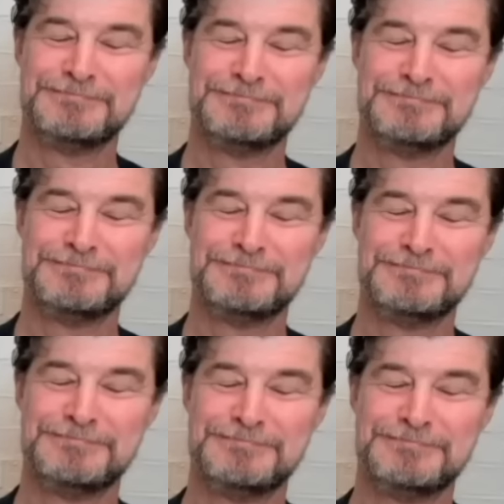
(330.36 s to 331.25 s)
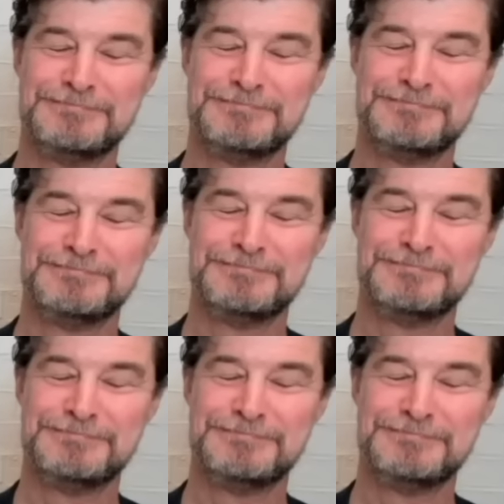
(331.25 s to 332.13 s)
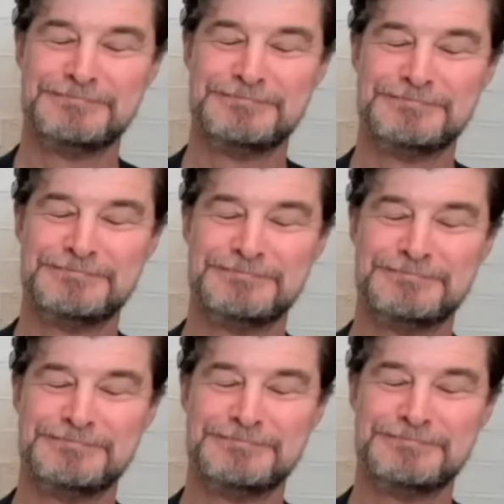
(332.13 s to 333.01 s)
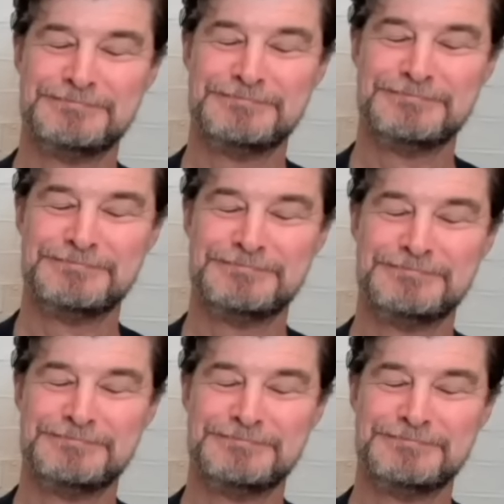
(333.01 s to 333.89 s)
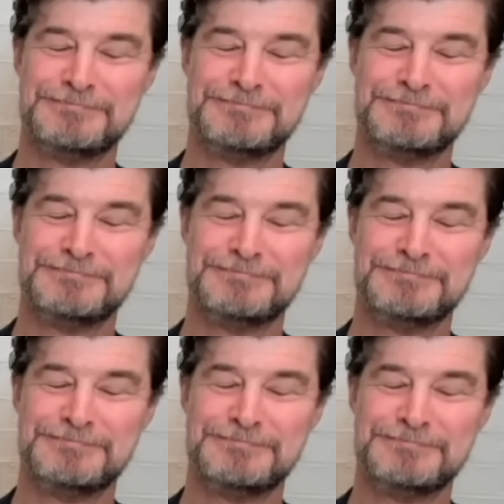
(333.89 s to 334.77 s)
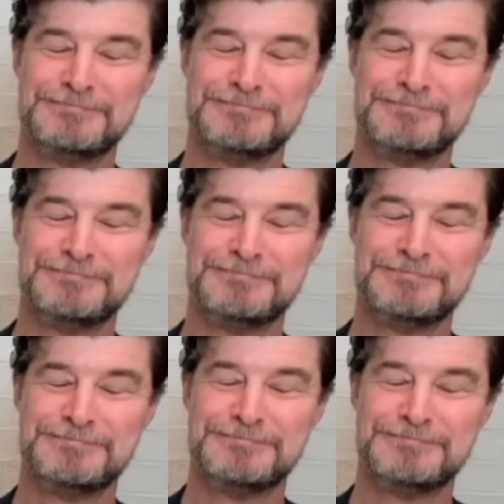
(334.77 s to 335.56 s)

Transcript: This person isn't speaking.